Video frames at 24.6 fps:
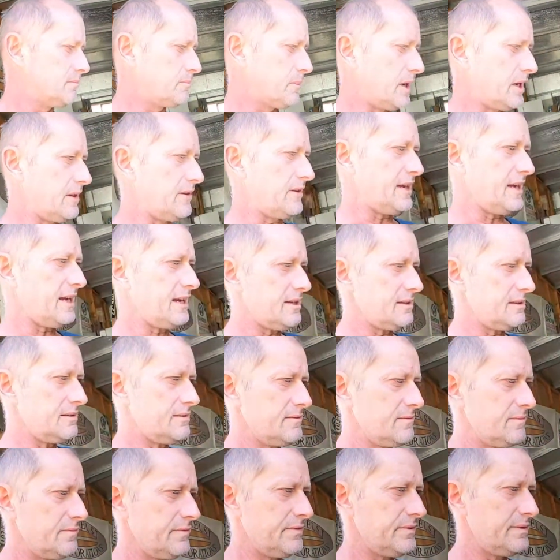but
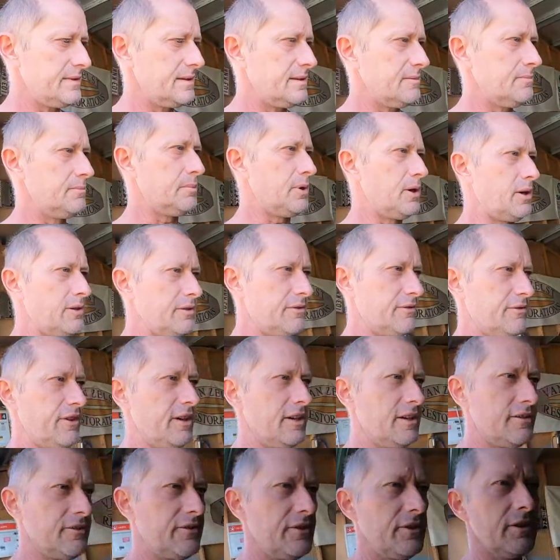then Bond
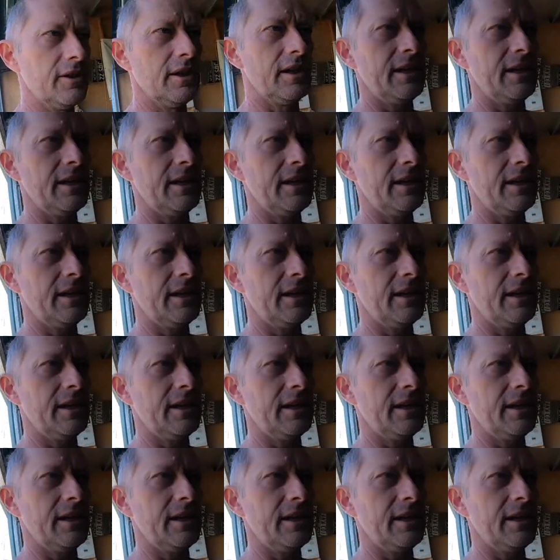fell for